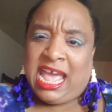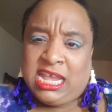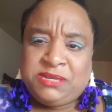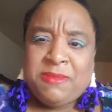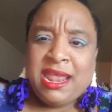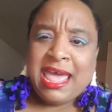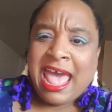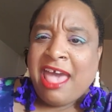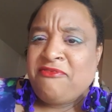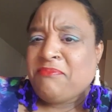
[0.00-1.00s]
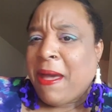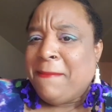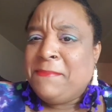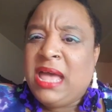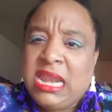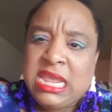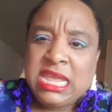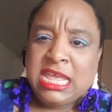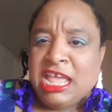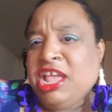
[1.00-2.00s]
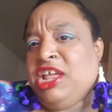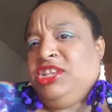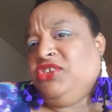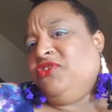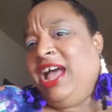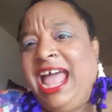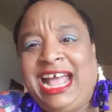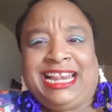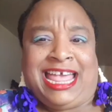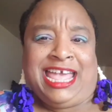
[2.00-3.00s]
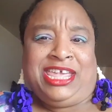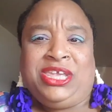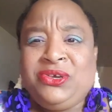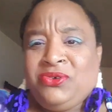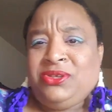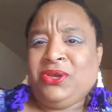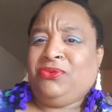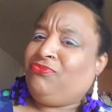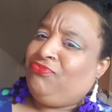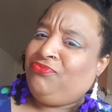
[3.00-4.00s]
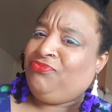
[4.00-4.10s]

It's better have my money. Don't act like you don't.